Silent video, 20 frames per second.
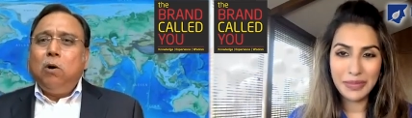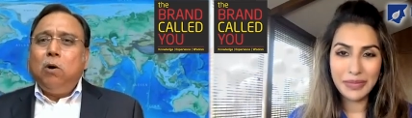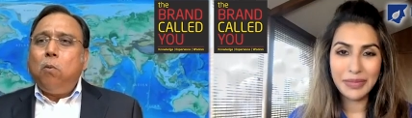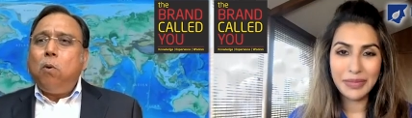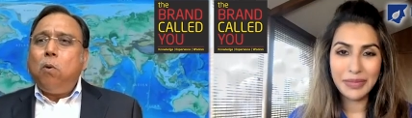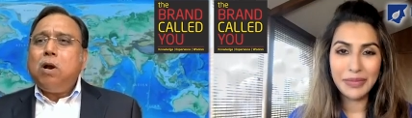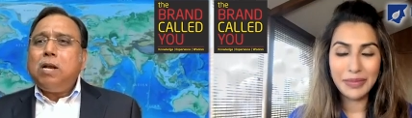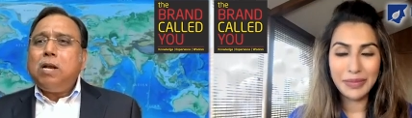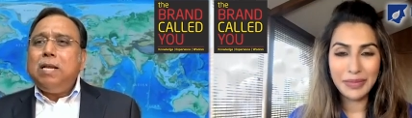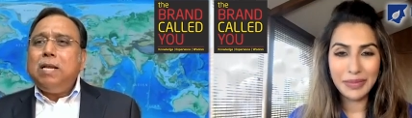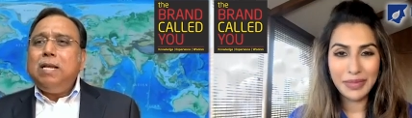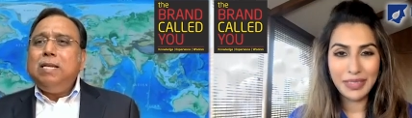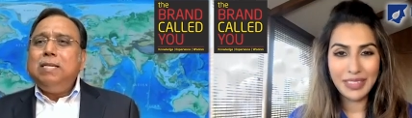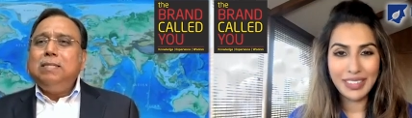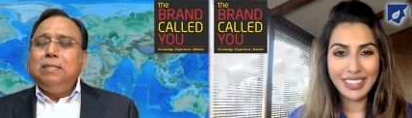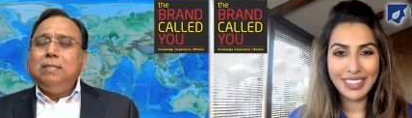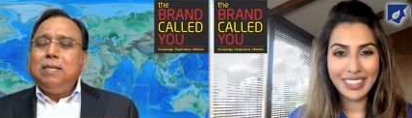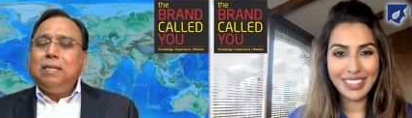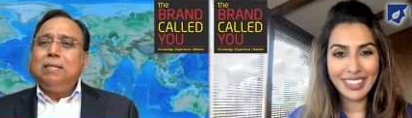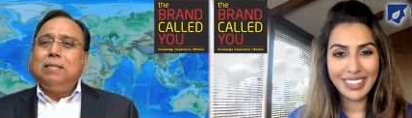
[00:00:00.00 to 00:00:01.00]
Speaker 1: what
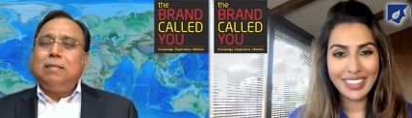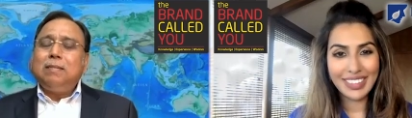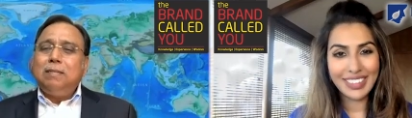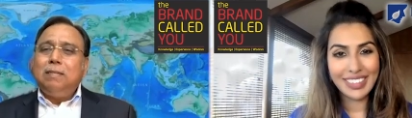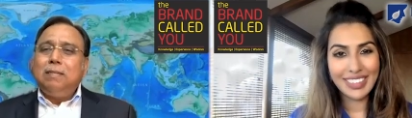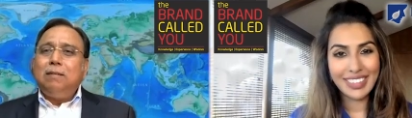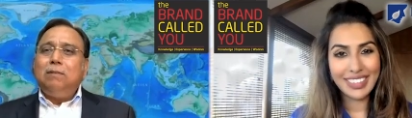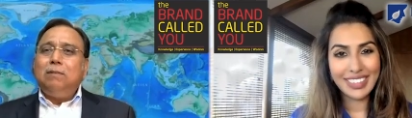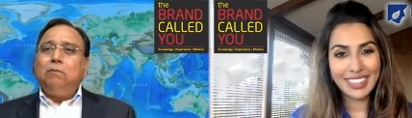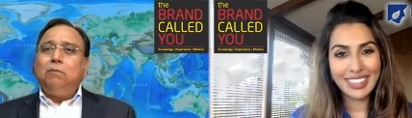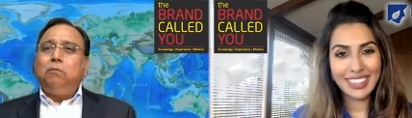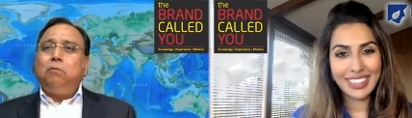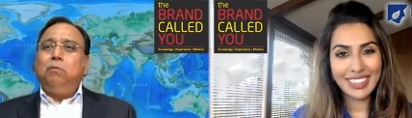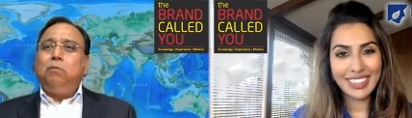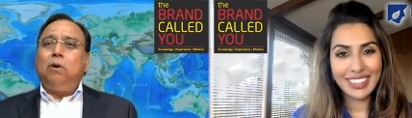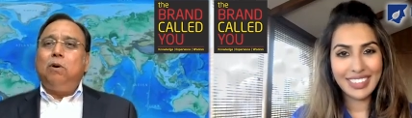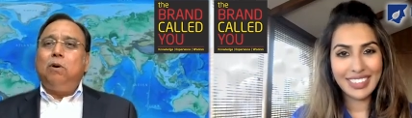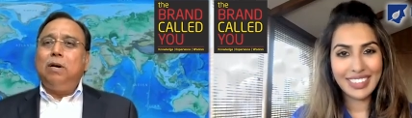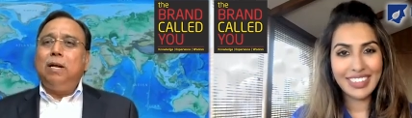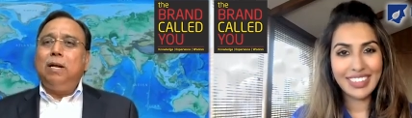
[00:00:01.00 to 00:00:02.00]
is it
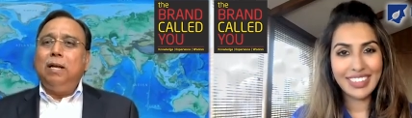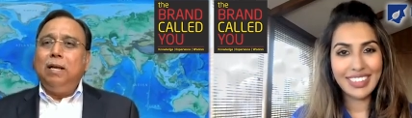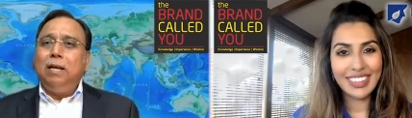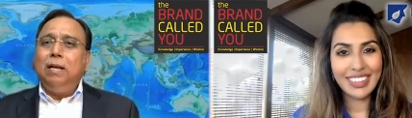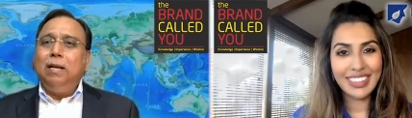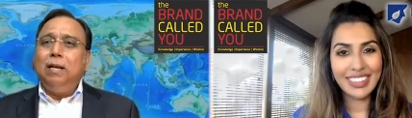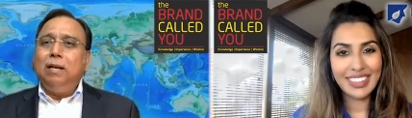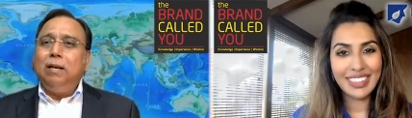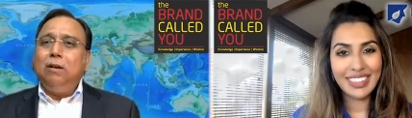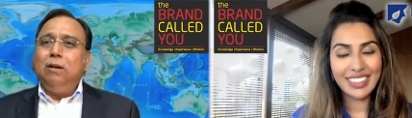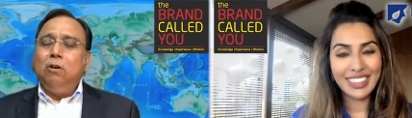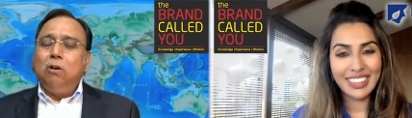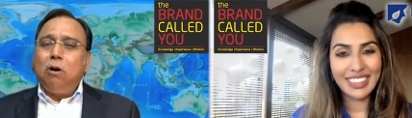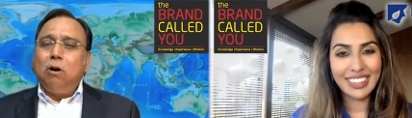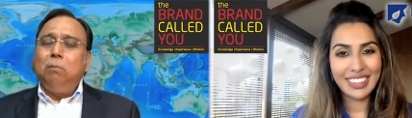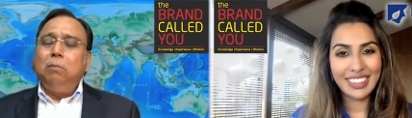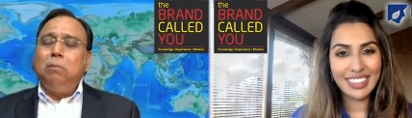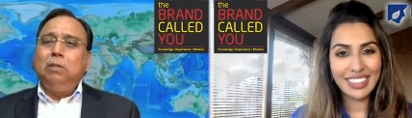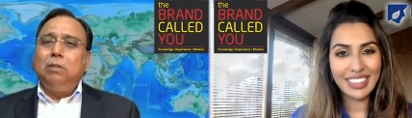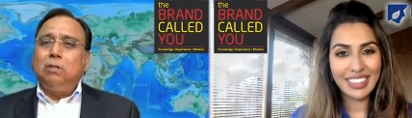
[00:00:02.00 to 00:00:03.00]
for a
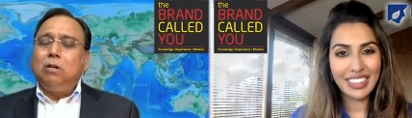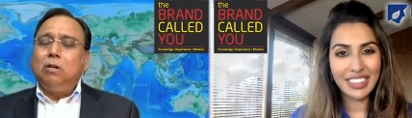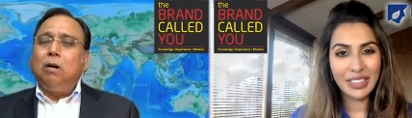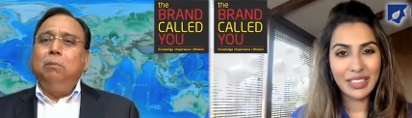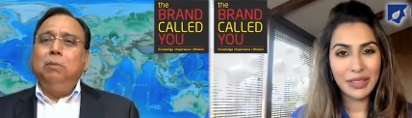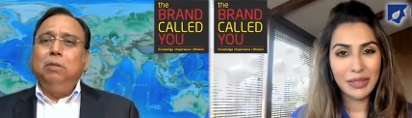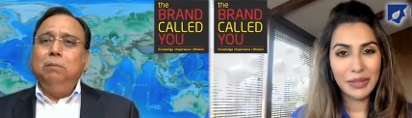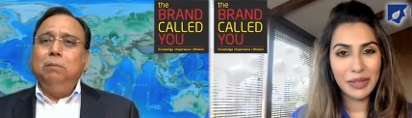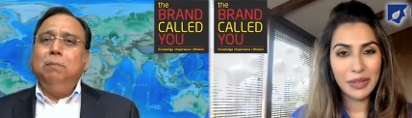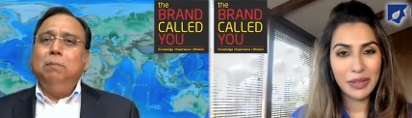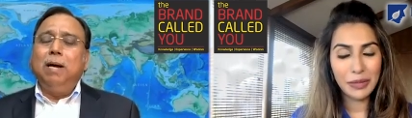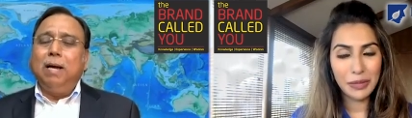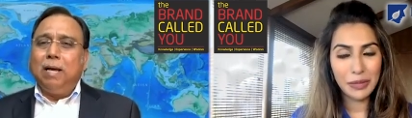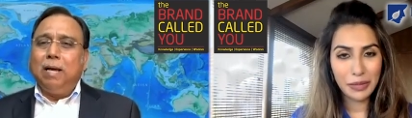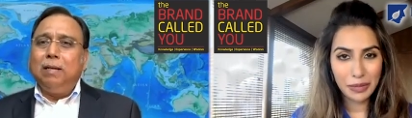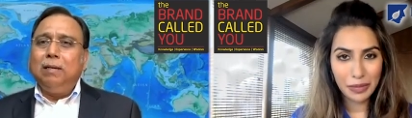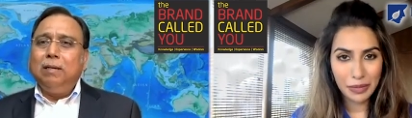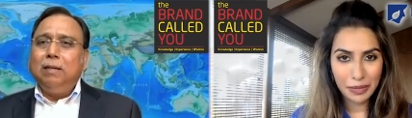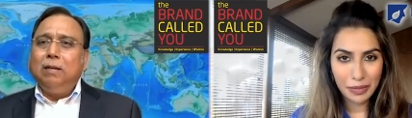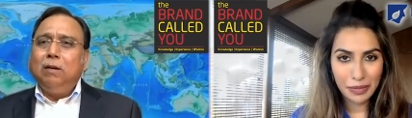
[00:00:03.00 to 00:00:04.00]
normal common
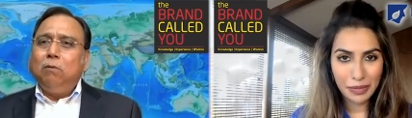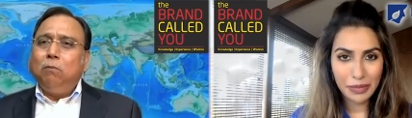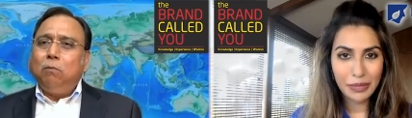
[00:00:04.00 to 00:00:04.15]
man?